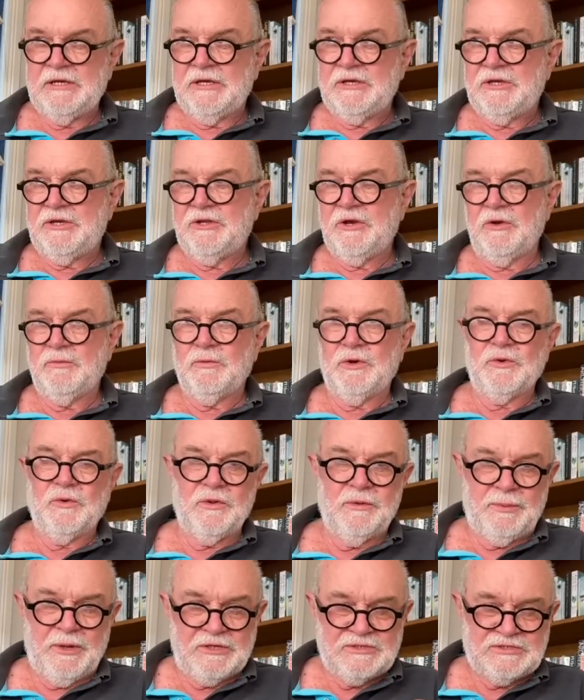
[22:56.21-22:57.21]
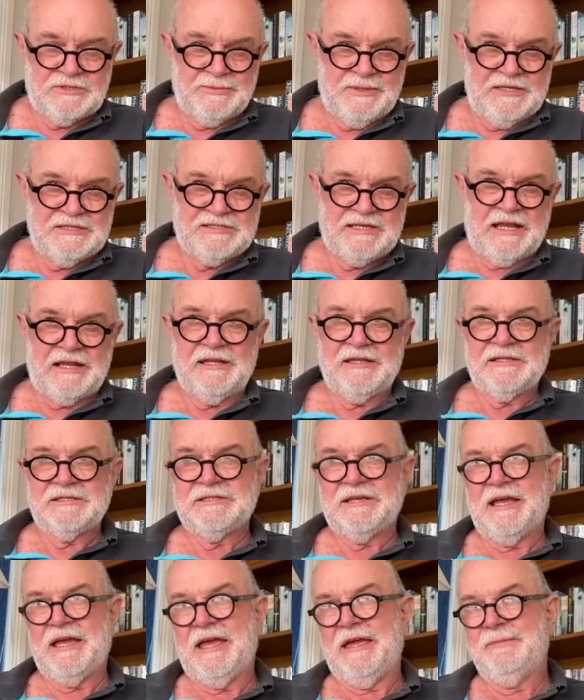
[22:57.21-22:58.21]
you don't want all the boats to be exactly the
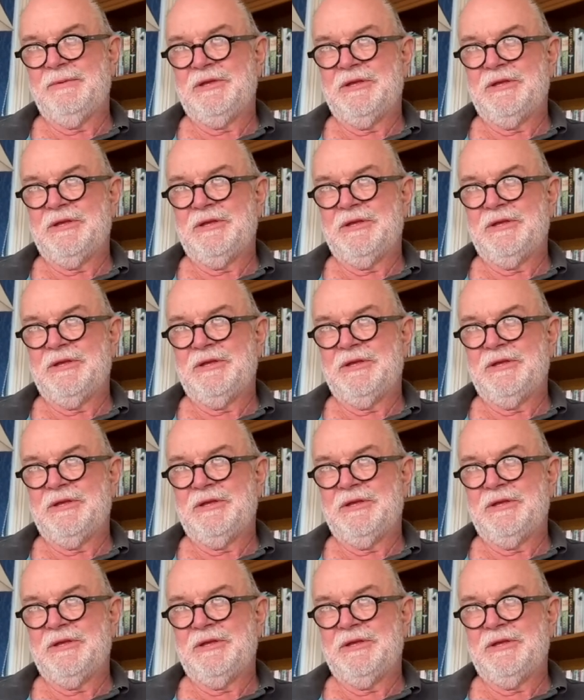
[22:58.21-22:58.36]
same,